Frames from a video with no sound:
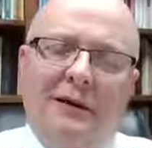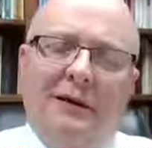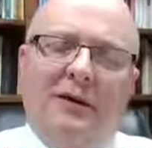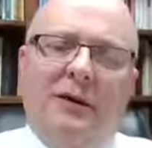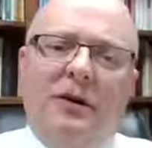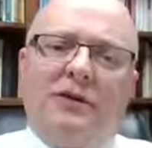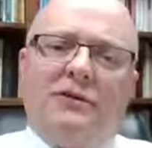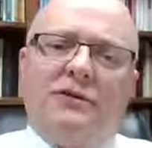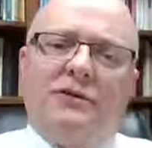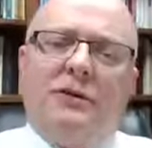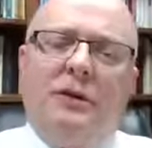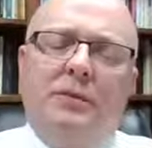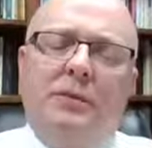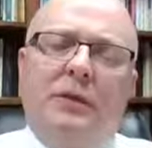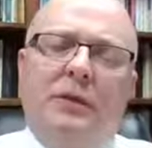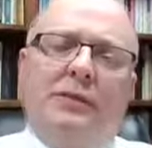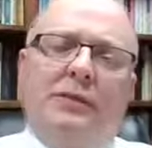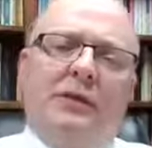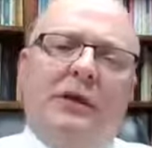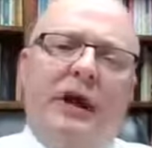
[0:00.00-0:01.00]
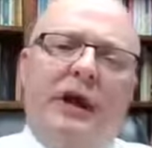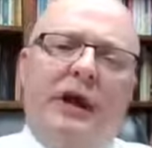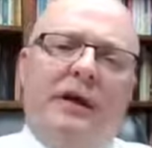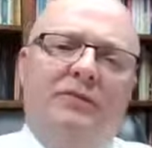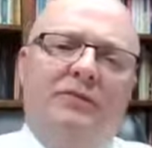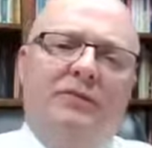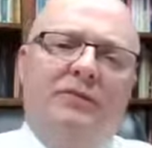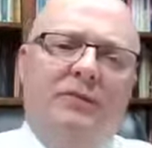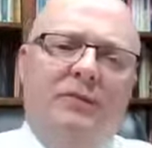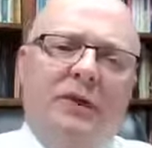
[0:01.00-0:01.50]
It caused some people to
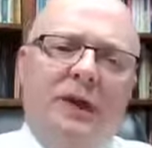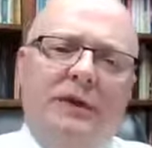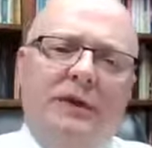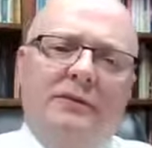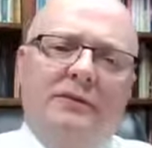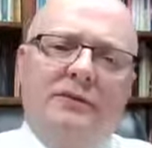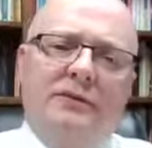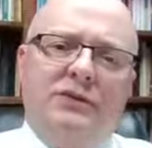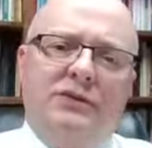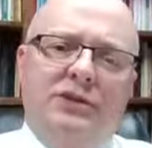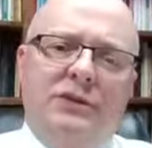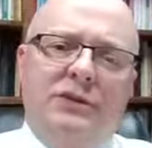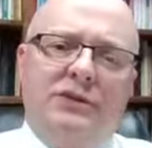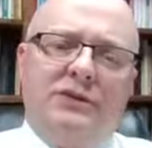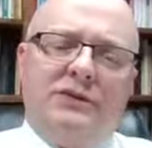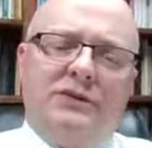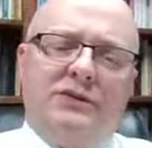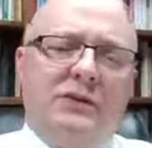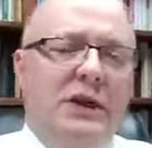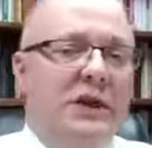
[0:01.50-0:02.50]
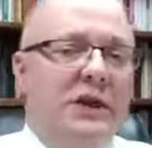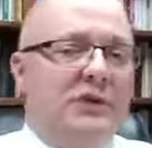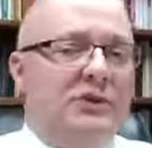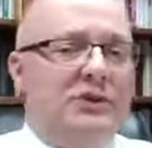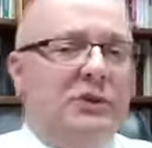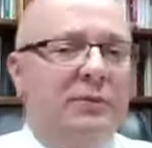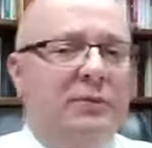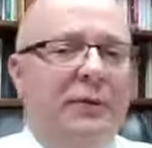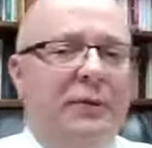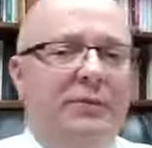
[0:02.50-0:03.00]
have faith to Jesus.
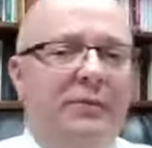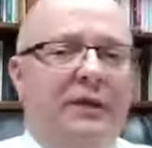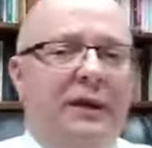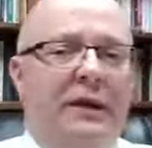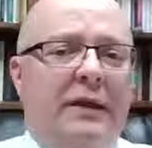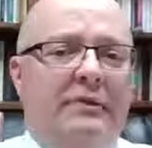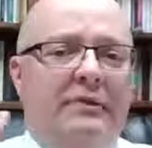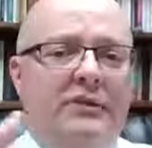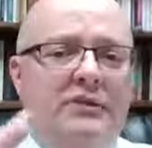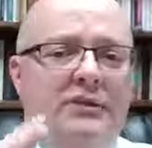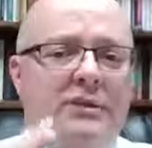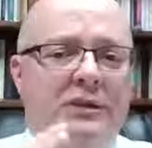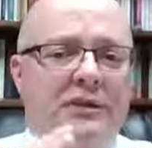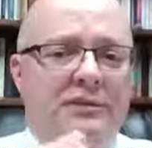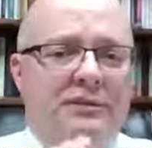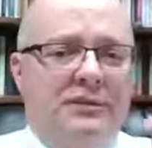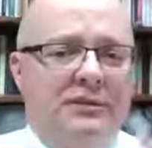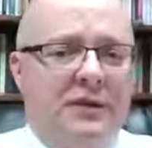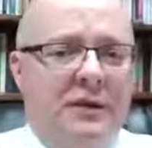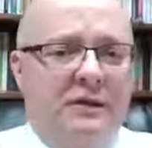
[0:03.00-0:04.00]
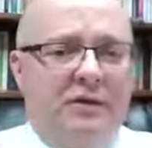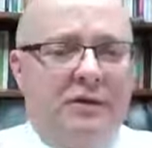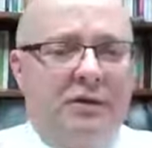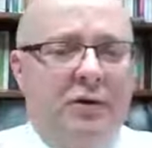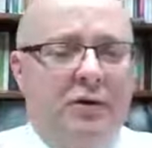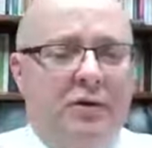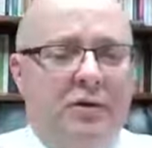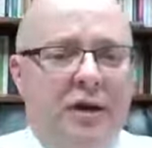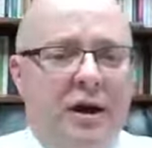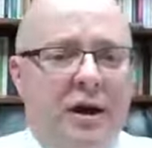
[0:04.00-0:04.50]
Some people came to Jesus out of
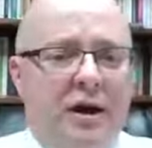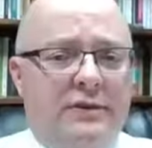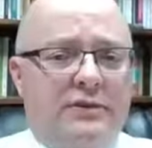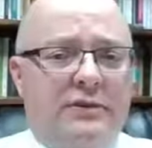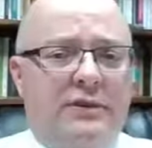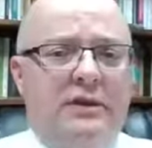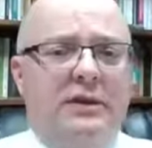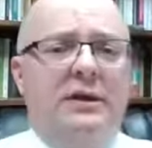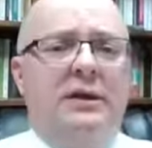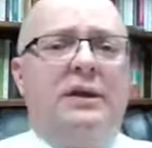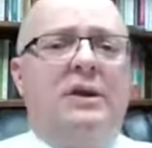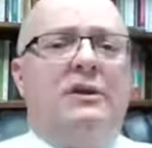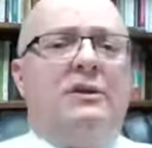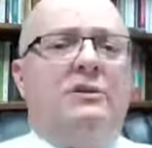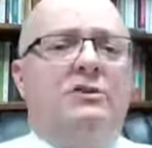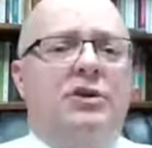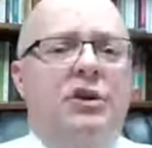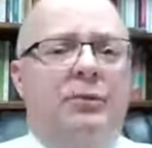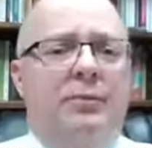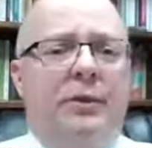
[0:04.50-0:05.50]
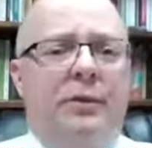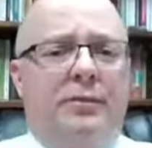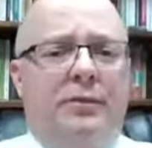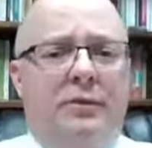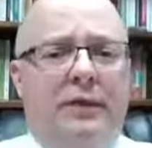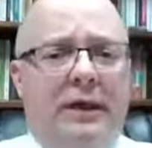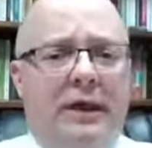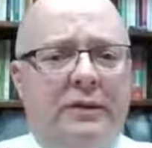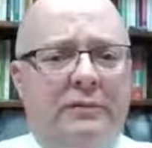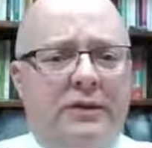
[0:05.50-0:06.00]
curiosity. Some
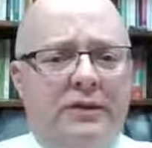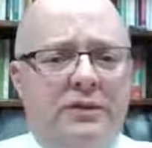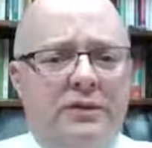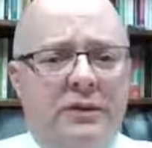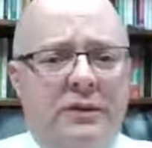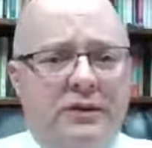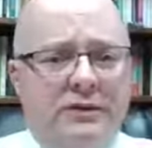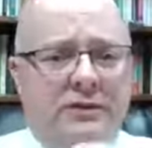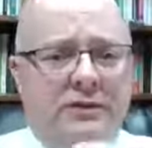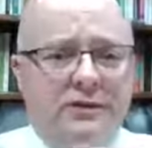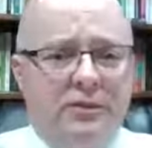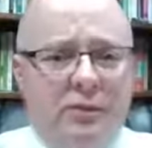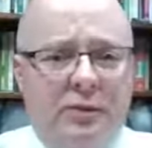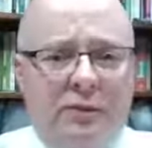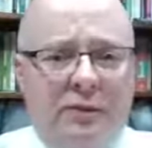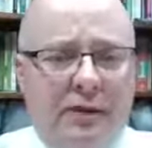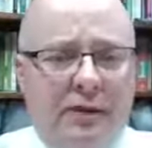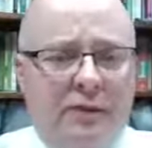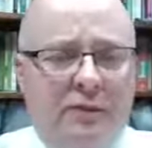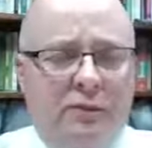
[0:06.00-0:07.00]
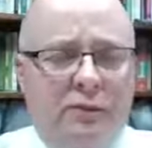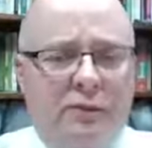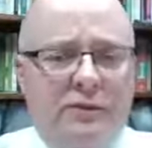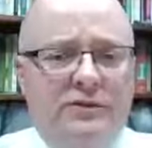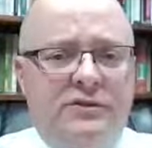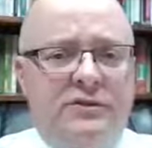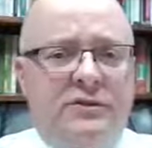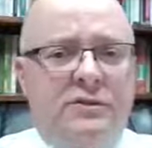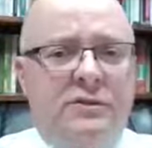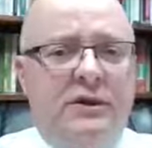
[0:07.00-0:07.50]
people came to Jesus with loved
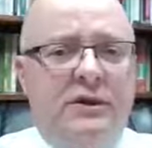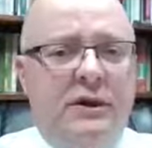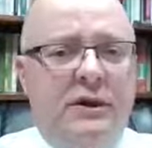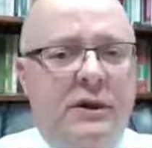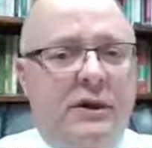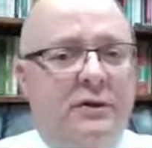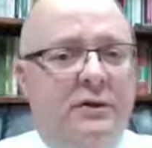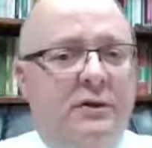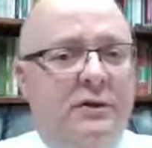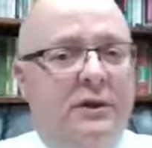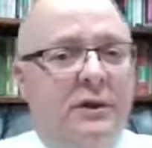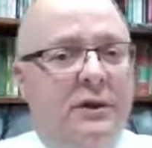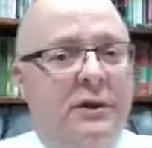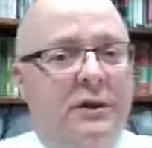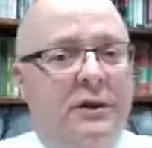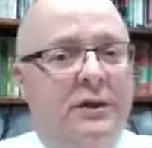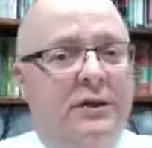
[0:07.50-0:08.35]
ones to be healed.